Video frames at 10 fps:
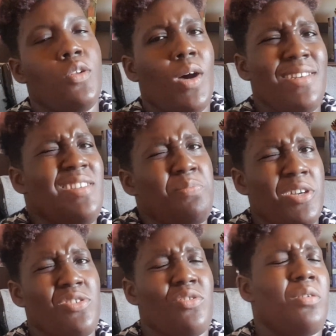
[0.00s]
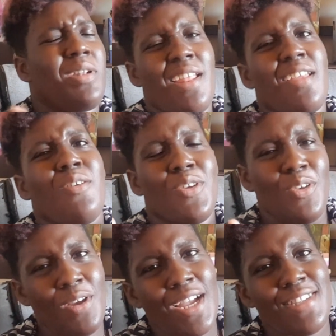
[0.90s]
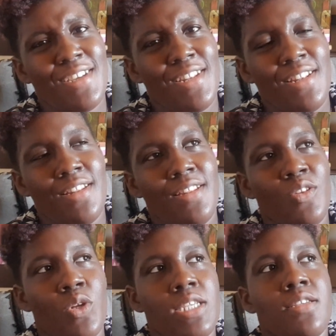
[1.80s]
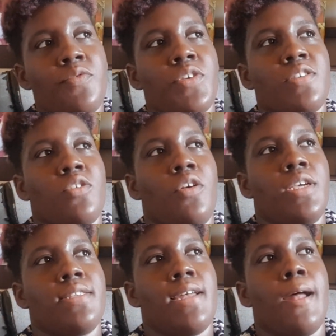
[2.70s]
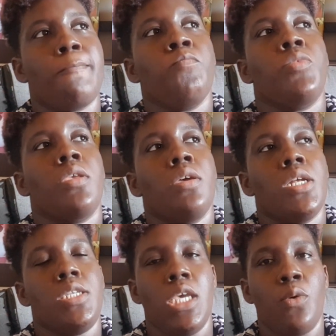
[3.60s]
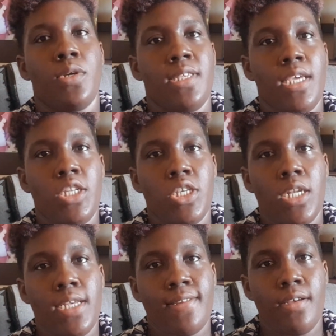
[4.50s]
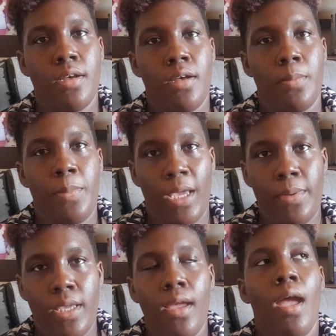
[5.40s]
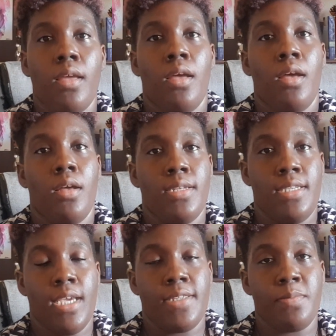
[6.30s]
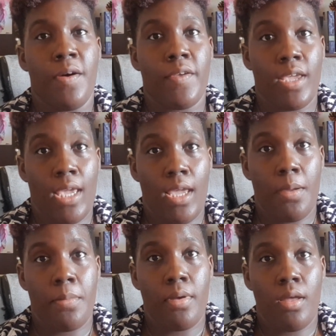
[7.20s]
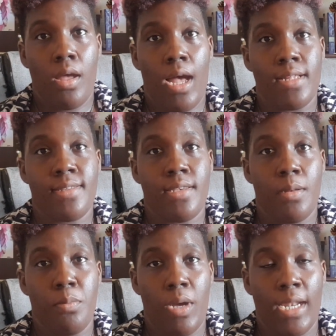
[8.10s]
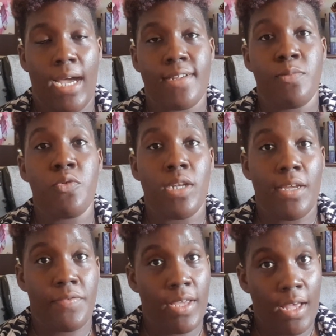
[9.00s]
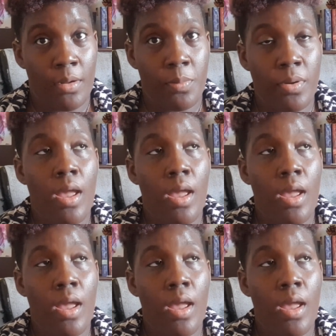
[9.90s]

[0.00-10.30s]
know a deeper story, but anyhow, you guys could know the surface story is that Deer was injured as a baby. Deer's mother came and said and asked Moonlight for help,